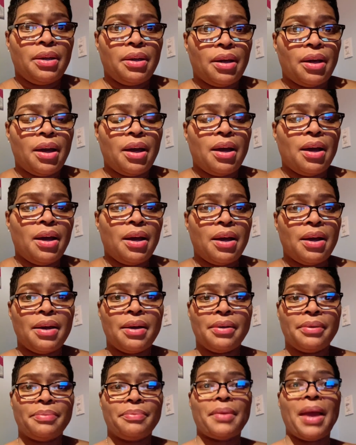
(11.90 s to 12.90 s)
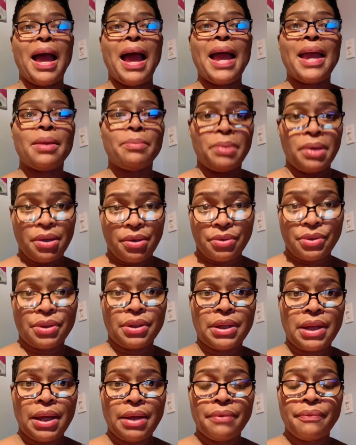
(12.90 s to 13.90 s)
uh, I am here
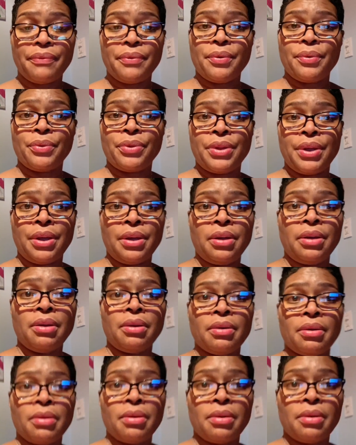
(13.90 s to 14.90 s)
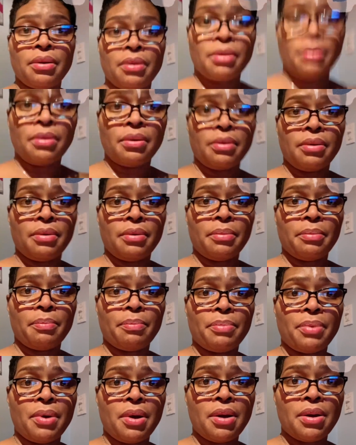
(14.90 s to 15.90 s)
today for the
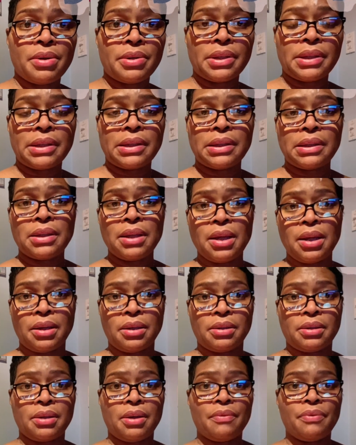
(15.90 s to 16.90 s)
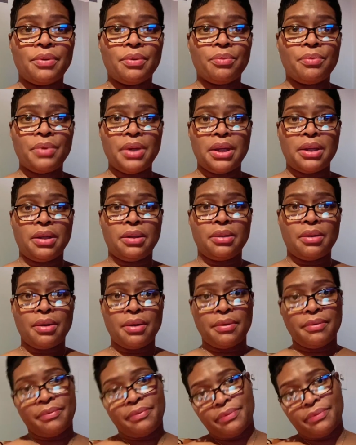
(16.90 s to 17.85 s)
part 6 of the reading of